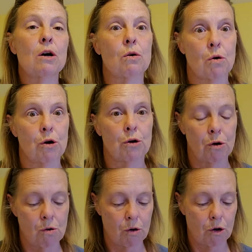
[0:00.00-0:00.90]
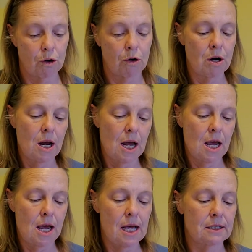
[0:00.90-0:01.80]
corner to corner
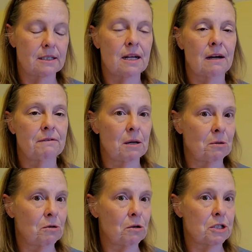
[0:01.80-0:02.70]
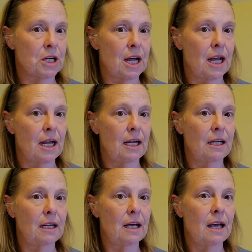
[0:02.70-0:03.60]
instead of double
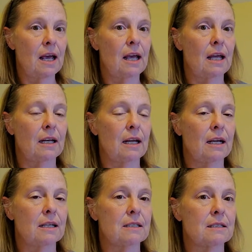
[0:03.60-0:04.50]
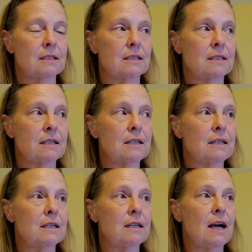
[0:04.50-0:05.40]
crochet it is
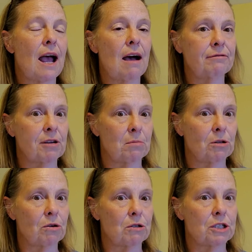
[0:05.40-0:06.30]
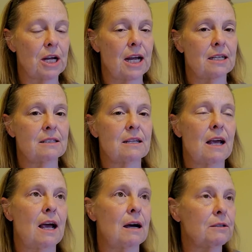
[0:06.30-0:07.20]
half double crochets
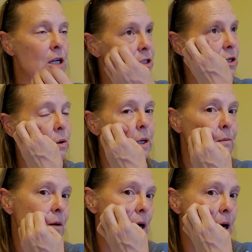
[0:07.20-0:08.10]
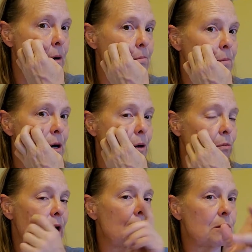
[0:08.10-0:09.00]
and so a, a, a
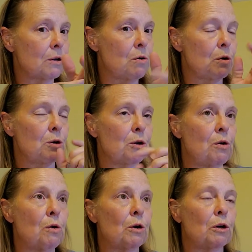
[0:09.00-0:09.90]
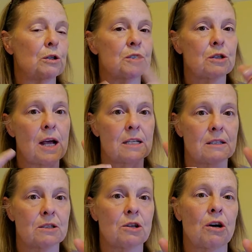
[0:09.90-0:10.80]
regular corner to corner has
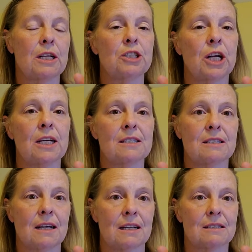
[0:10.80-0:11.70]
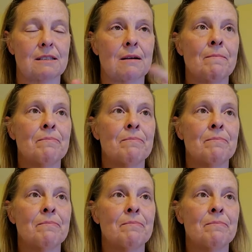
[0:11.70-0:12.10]
a starting chain of six